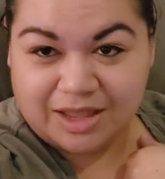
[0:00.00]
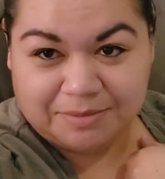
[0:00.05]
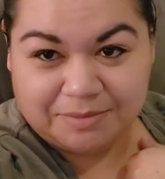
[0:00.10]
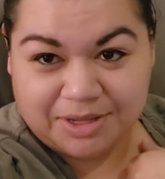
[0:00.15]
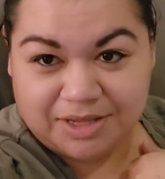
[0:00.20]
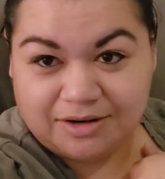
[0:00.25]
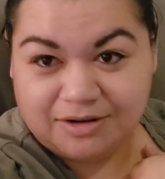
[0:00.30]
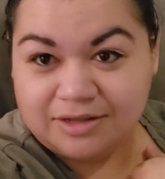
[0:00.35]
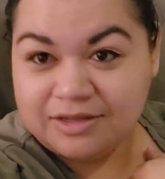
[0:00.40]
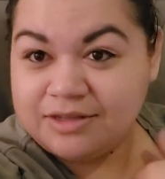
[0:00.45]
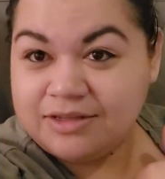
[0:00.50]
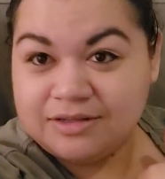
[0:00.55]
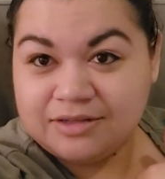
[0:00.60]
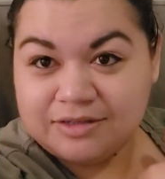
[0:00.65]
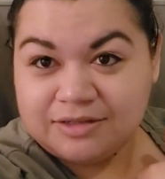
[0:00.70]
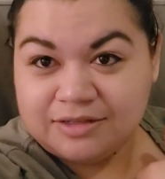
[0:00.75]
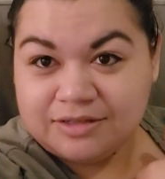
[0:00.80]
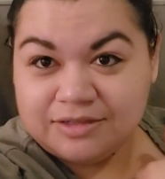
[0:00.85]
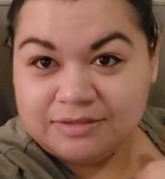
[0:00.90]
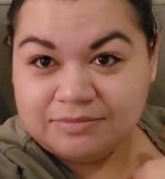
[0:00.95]
I mean,
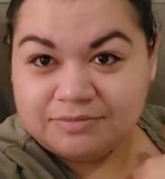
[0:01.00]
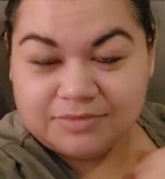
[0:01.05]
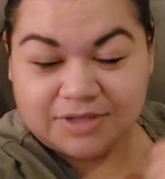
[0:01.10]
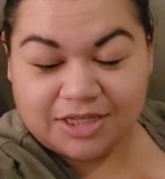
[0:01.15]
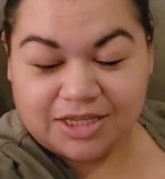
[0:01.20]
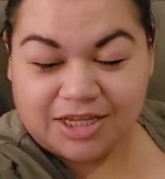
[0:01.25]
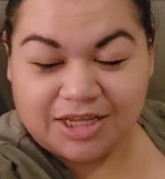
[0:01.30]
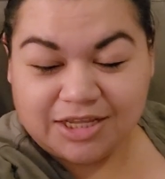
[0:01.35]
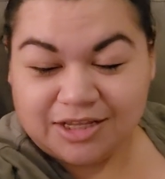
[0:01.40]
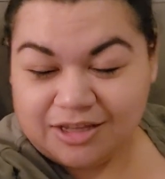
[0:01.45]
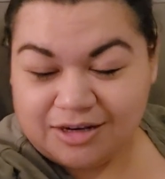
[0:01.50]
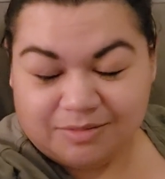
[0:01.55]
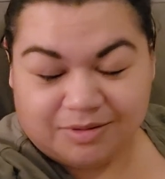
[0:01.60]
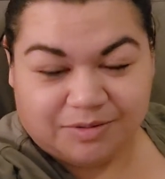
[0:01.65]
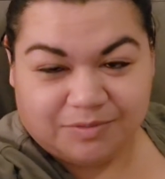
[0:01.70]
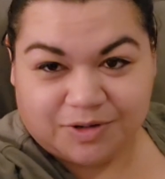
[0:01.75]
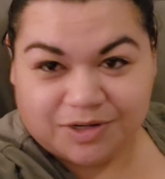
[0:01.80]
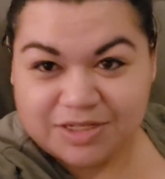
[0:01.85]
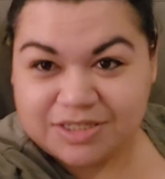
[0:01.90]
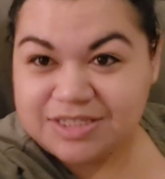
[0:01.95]
it could have
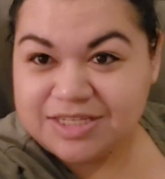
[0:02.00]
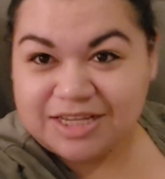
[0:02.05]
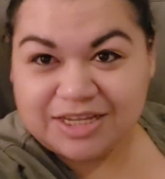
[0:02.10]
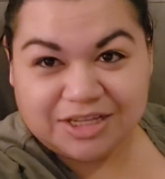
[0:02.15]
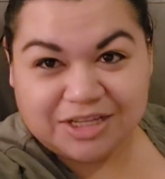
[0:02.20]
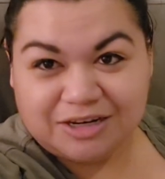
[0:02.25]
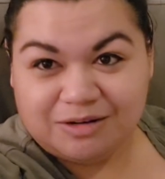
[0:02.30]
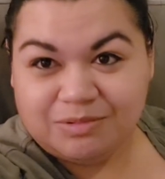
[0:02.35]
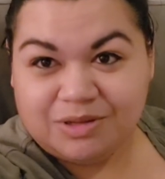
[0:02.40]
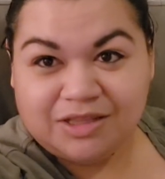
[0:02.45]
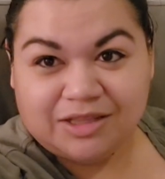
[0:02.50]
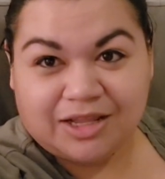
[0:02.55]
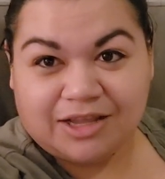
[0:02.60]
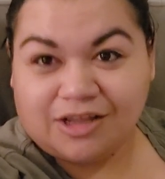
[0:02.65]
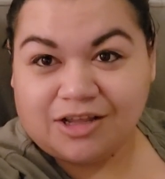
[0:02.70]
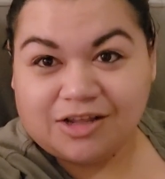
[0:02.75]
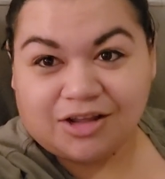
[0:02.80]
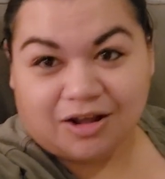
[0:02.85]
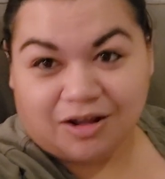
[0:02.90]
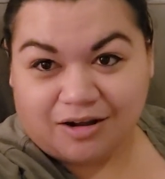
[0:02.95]
been worse. It could have been
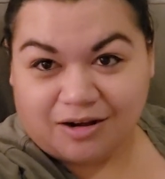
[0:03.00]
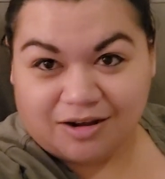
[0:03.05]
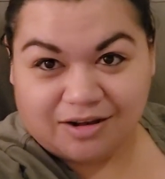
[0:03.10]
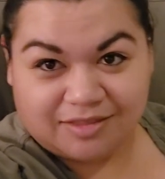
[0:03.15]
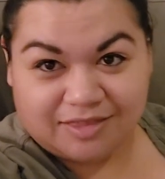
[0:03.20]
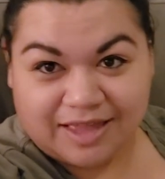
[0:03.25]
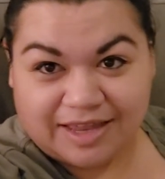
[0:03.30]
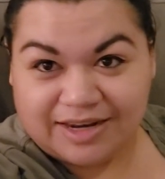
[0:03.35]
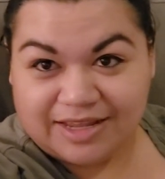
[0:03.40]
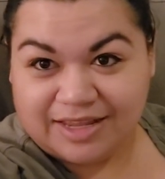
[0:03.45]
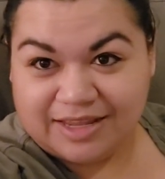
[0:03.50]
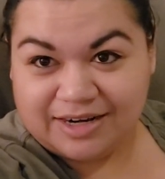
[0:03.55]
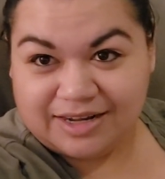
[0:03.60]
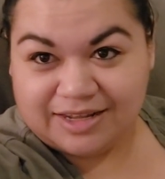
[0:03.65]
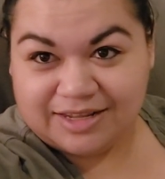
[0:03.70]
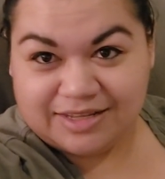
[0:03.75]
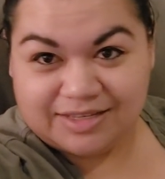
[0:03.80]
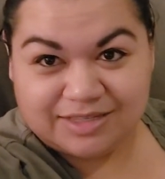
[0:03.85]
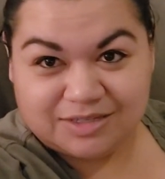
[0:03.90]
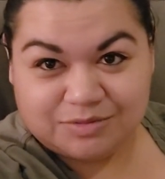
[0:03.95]
like a car that hit
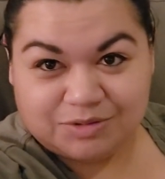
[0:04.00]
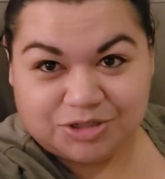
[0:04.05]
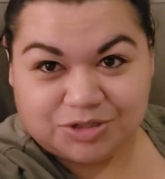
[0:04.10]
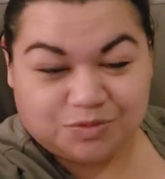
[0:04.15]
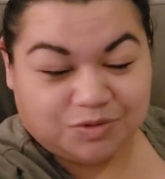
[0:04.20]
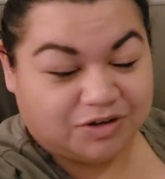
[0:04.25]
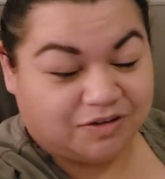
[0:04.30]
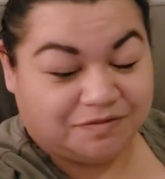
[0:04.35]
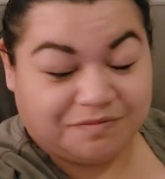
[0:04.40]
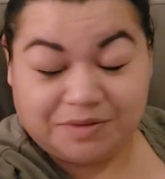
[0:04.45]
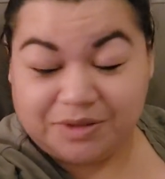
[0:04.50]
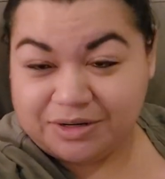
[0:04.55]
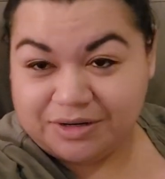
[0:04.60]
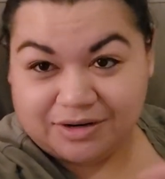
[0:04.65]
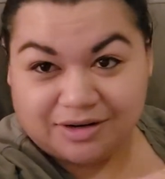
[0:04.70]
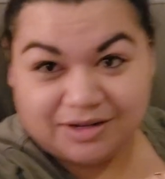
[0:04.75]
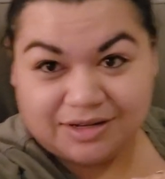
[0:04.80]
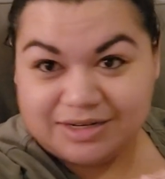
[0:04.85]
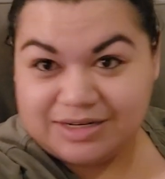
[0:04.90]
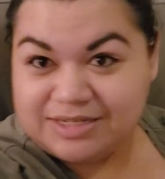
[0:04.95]
us, which would have
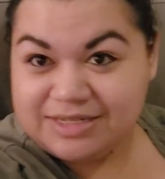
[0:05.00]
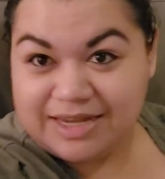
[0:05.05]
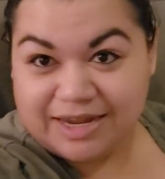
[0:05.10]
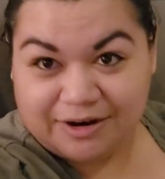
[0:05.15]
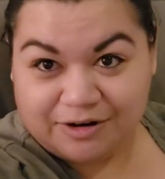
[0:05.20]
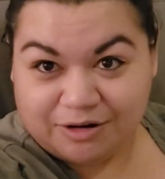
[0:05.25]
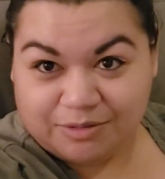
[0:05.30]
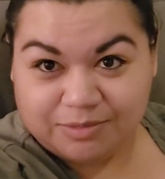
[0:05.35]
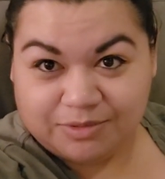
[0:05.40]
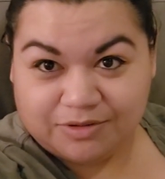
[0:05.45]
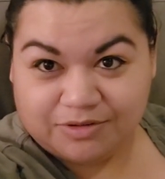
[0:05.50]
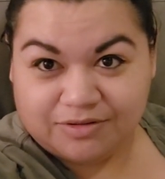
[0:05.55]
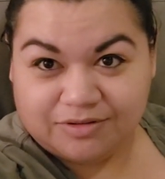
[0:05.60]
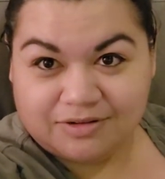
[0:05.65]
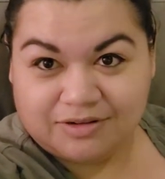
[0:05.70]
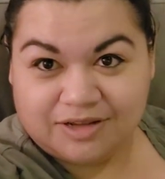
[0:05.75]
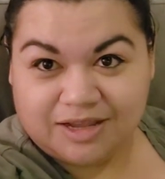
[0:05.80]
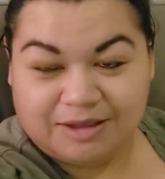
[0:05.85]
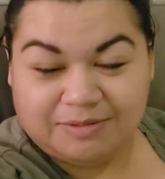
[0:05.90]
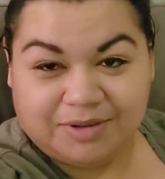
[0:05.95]
been
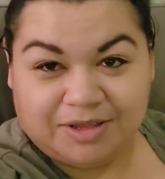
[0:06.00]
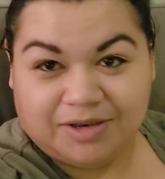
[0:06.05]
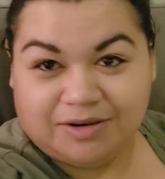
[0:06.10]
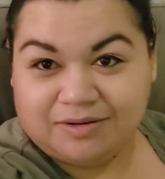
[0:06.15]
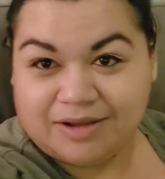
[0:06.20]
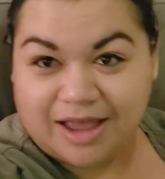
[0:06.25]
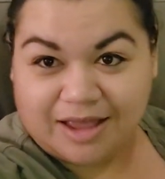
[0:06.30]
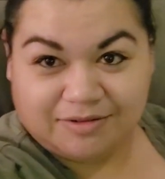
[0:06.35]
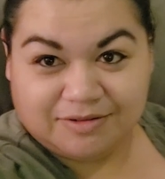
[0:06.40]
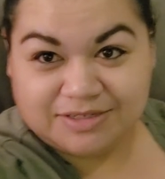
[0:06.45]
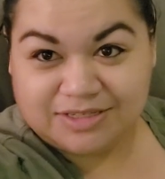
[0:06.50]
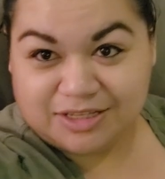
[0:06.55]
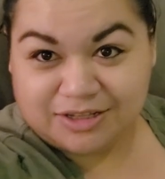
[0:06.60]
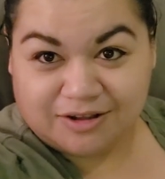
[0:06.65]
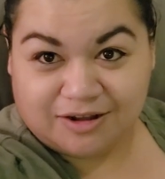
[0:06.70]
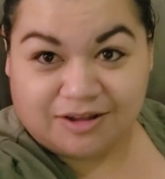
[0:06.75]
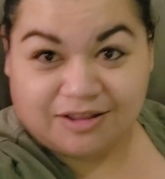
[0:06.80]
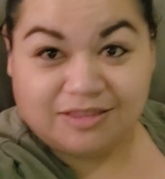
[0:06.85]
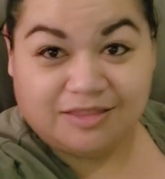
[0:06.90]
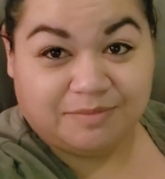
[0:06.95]
terrible. I mean, I was in
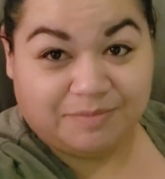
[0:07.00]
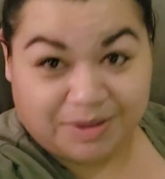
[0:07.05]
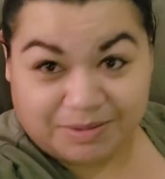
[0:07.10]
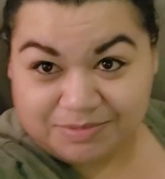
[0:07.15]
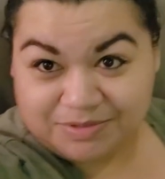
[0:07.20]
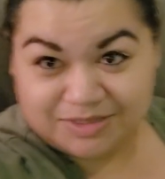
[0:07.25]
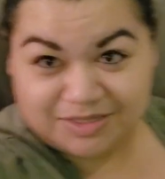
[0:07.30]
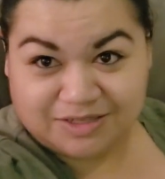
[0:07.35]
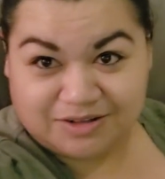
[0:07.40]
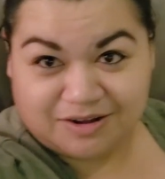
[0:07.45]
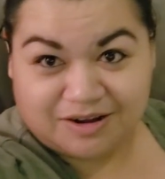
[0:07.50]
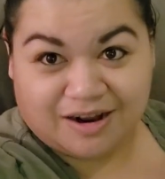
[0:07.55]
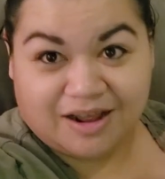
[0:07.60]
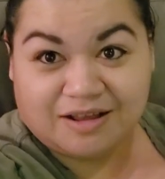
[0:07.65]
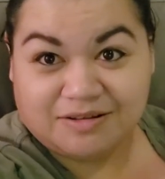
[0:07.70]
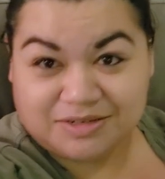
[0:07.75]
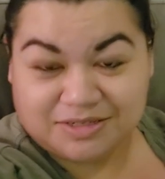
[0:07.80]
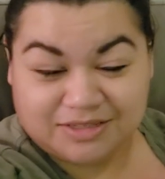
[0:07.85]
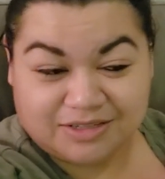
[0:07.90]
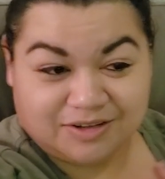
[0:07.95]
the car, the baby was in the
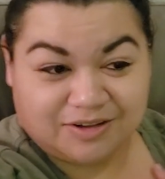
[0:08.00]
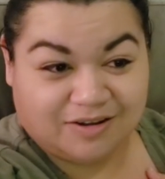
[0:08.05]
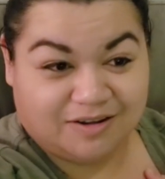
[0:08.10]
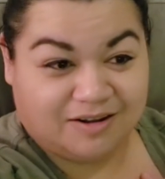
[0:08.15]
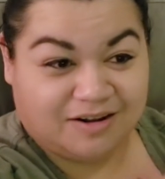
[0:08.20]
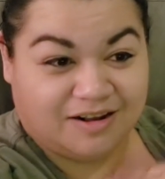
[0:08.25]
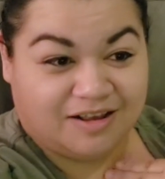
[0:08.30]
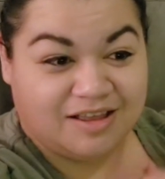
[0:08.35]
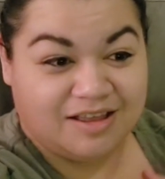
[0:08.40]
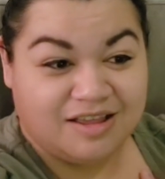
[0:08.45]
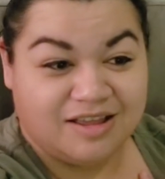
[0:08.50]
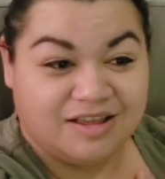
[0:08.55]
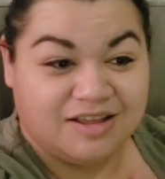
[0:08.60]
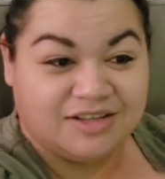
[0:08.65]
car, I was in the car.